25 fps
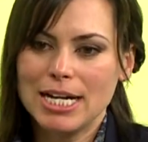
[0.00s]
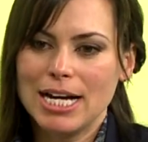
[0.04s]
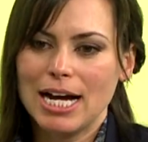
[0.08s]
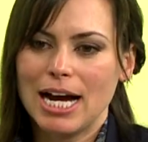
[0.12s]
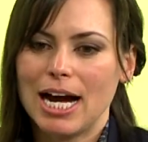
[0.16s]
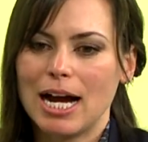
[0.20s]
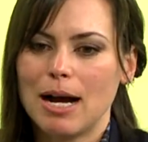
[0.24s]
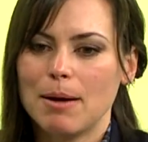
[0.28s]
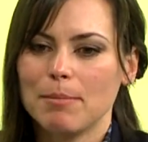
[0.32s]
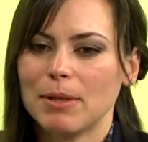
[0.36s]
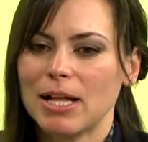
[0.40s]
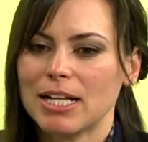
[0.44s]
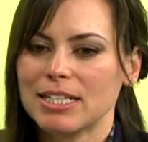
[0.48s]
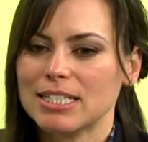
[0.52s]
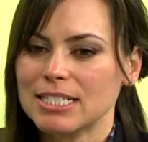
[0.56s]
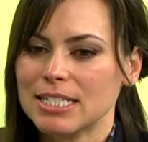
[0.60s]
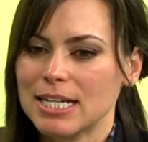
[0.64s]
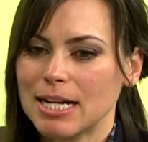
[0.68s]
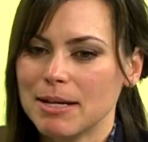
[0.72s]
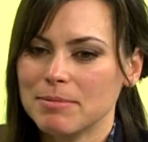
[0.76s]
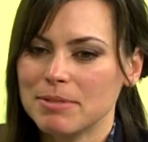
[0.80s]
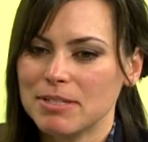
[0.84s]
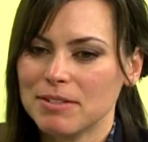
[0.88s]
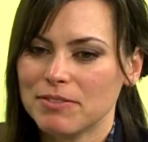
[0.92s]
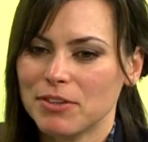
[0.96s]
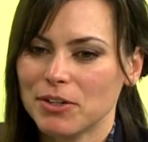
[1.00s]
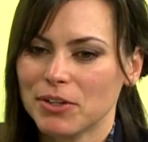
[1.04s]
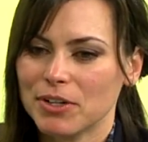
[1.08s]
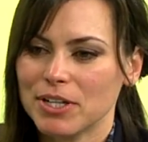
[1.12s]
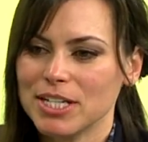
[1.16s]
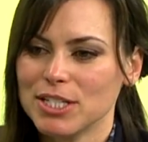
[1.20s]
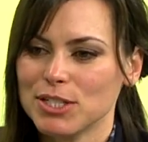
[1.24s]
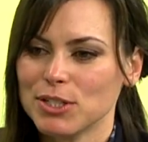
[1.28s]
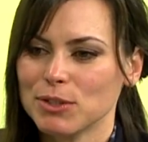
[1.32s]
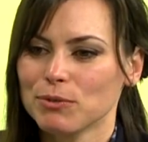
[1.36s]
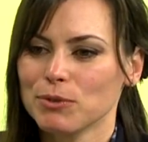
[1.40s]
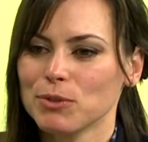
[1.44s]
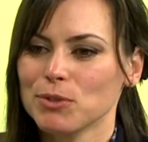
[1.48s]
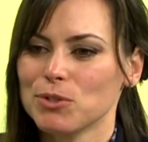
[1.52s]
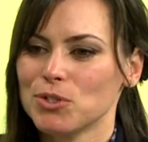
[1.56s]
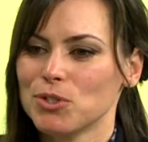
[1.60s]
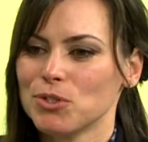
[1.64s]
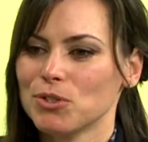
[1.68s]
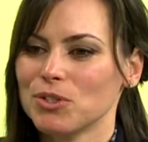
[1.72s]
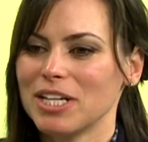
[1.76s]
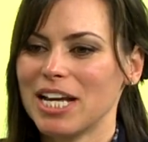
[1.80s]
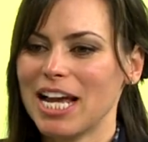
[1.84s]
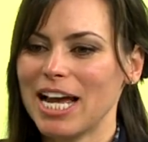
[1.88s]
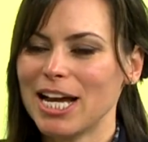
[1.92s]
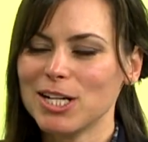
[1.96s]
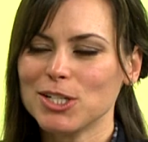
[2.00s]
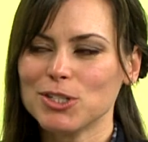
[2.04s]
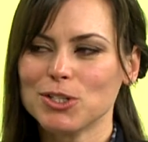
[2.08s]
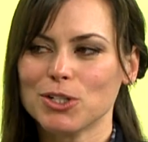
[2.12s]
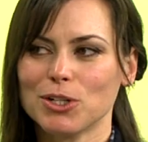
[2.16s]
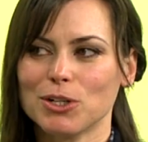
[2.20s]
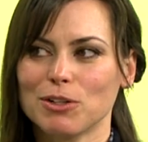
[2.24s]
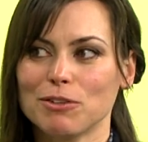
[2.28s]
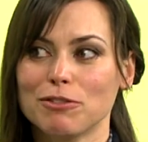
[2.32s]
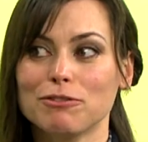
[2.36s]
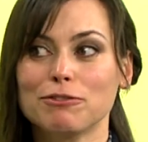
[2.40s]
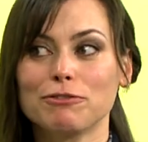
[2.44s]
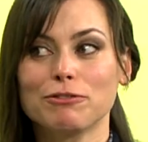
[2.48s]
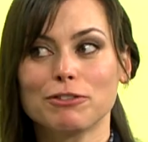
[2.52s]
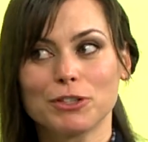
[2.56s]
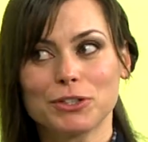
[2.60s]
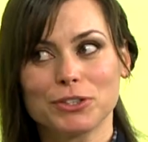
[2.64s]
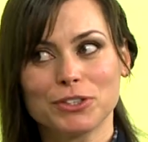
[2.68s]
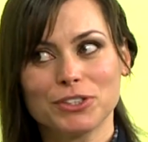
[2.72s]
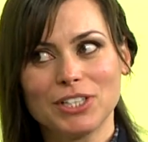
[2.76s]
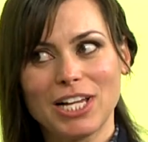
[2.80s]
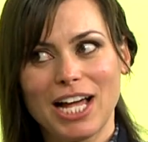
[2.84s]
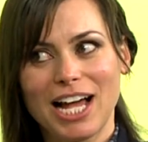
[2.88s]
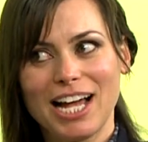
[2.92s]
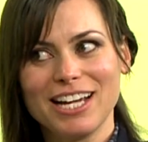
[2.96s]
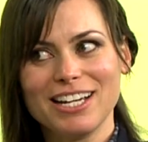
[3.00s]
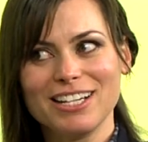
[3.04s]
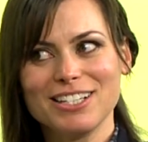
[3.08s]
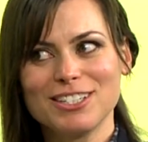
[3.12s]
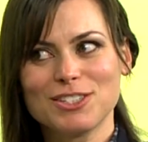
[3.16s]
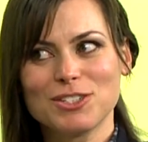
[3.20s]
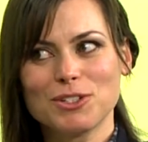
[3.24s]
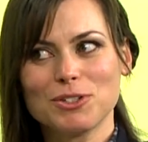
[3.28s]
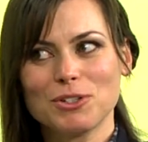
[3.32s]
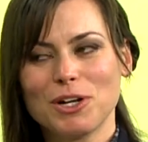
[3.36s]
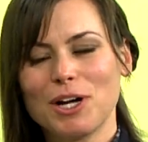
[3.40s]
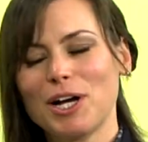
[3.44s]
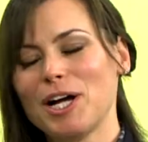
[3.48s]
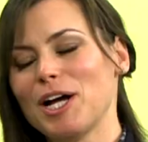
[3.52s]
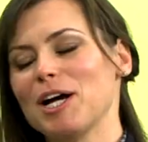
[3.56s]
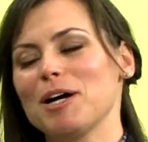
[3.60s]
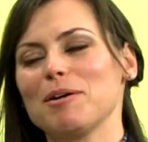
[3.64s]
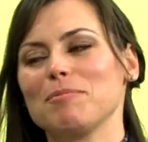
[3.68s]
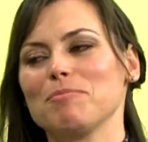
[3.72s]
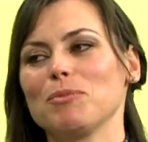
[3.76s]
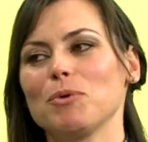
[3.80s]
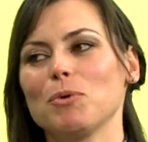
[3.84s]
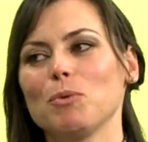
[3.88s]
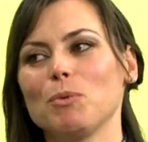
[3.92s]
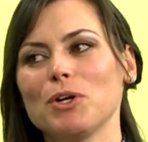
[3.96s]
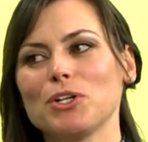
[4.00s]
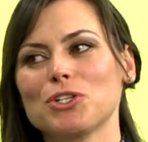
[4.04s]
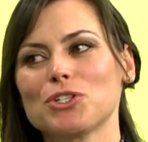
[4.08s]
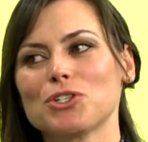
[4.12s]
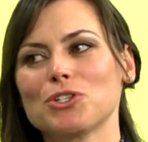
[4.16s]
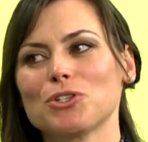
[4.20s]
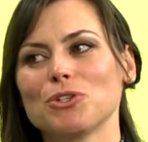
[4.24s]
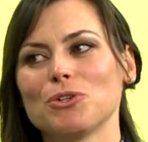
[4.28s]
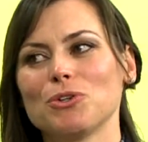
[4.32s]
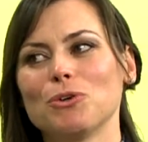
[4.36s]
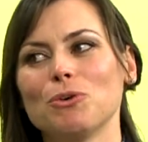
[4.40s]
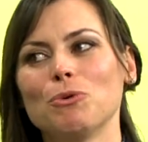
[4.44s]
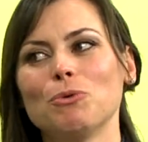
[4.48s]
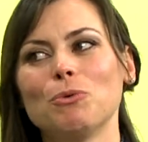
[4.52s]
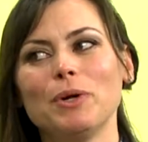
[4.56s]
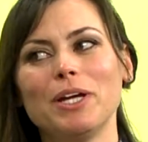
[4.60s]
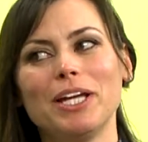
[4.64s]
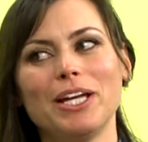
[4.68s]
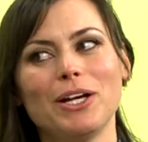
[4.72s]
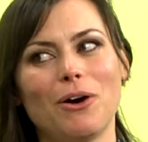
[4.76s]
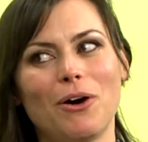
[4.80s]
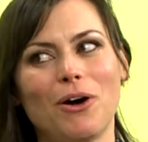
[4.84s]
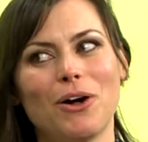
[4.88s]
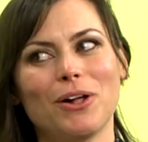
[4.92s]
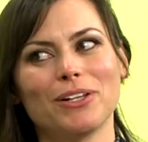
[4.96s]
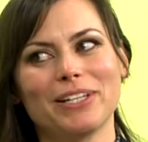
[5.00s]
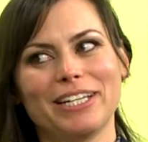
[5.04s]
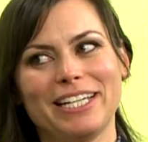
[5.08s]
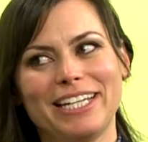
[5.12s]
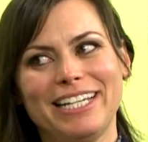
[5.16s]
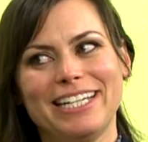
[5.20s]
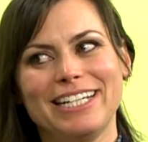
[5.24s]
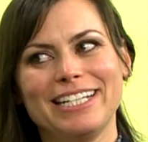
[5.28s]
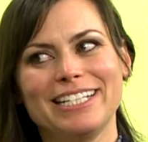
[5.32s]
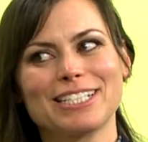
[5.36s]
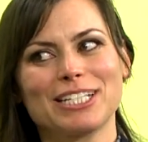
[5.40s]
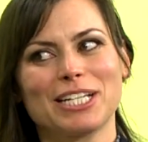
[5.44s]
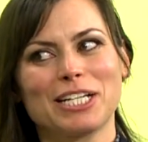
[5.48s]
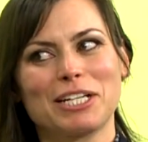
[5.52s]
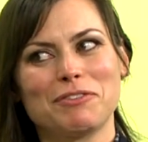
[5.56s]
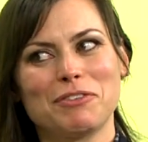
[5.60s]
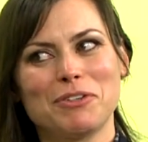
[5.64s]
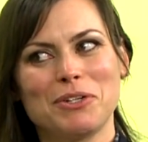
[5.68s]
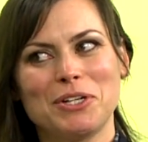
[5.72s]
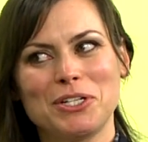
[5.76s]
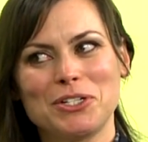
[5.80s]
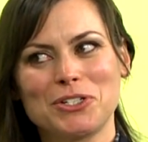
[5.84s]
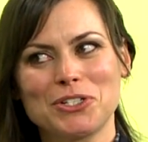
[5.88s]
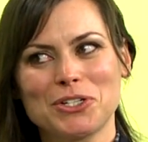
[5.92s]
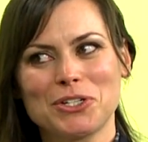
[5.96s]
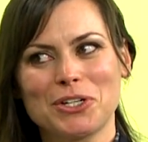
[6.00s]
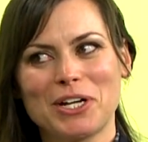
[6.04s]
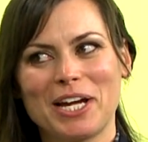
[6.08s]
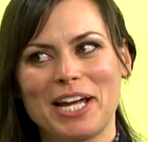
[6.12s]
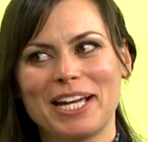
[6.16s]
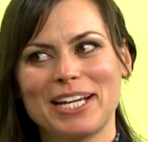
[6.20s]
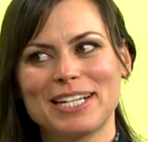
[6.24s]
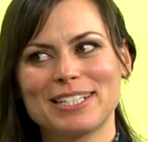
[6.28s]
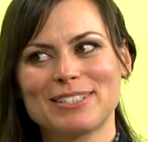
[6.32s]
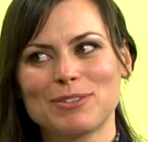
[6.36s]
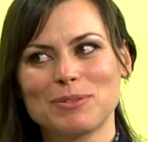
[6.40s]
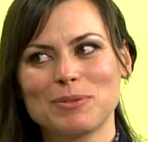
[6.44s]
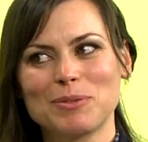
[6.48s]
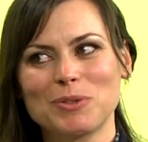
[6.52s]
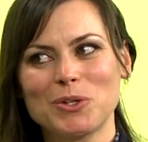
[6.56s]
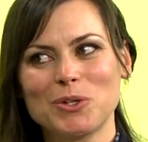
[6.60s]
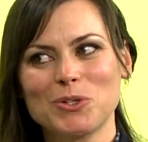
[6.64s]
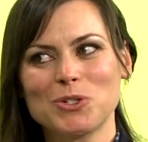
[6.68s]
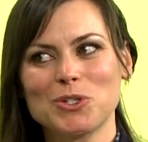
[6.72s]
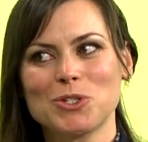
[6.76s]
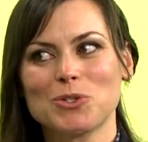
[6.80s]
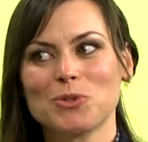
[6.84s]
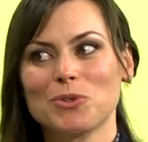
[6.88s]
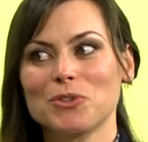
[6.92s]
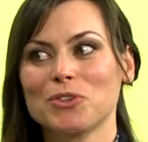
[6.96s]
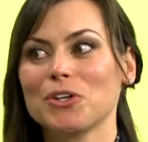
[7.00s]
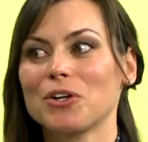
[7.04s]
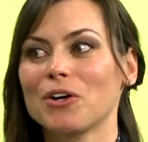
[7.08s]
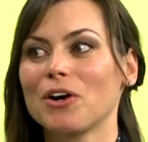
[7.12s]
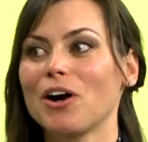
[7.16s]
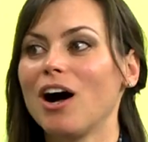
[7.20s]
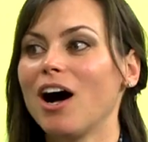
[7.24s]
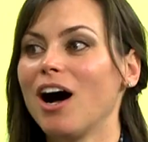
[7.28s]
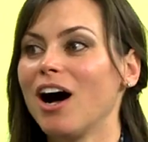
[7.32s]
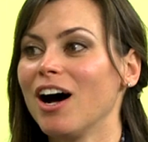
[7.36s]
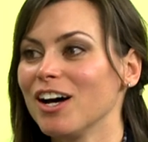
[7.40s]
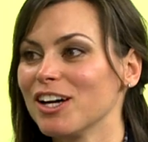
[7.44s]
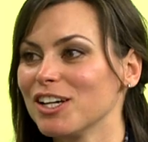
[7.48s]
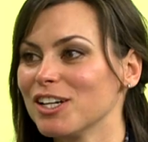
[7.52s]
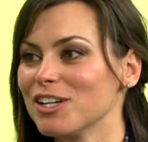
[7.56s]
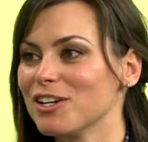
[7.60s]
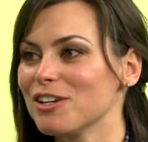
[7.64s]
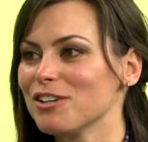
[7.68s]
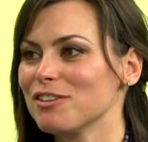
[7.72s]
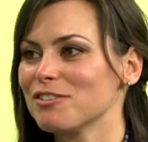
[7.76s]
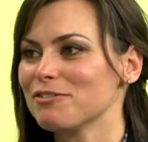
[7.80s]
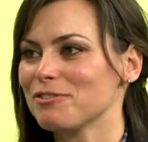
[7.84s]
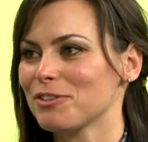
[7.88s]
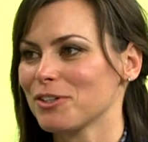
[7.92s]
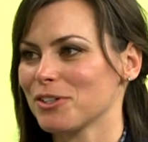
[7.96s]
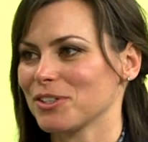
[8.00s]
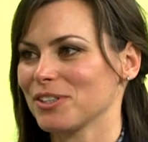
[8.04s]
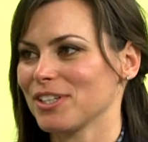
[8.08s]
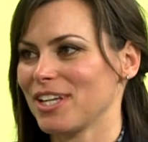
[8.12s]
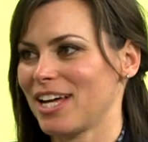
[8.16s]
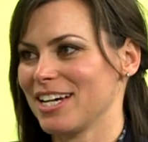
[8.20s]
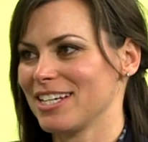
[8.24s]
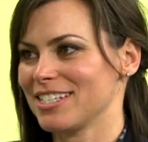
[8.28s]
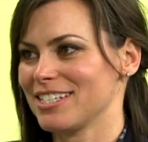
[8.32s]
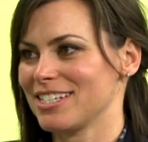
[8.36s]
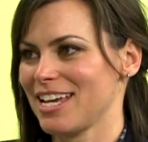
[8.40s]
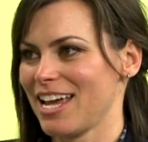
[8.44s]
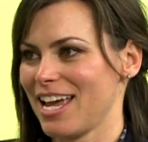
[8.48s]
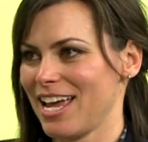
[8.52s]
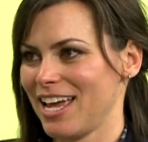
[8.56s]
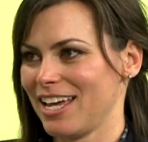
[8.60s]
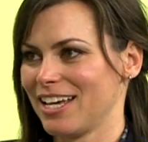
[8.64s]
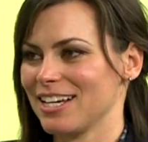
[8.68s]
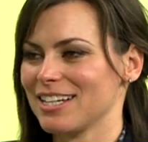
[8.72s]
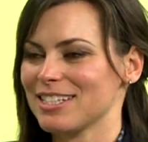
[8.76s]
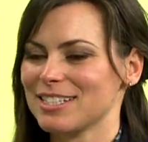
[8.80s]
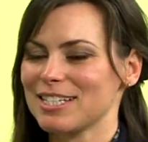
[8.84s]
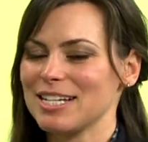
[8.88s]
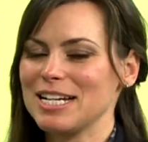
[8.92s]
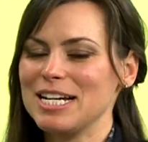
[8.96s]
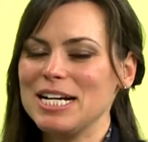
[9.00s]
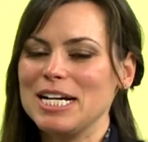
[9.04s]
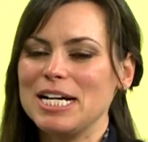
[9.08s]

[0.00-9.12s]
Um, lots of times, if there is a rooster, the eggs are fertilized, um, which we all eat. Like if you eat your eggs from the grocery store, they're unfertilized eggs.